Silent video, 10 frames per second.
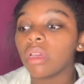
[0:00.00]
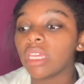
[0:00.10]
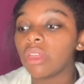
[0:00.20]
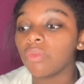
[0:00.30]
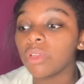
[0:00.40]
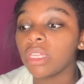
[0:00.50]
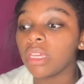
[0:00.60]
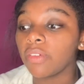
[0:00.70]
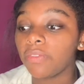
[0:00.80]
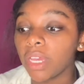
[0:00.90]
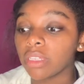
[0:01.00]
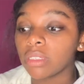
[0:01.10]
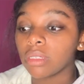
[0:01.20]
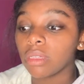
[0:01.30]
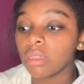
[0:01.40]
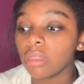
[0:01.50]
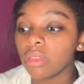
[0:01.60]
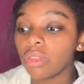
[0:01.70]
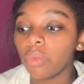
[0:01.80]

can really affect the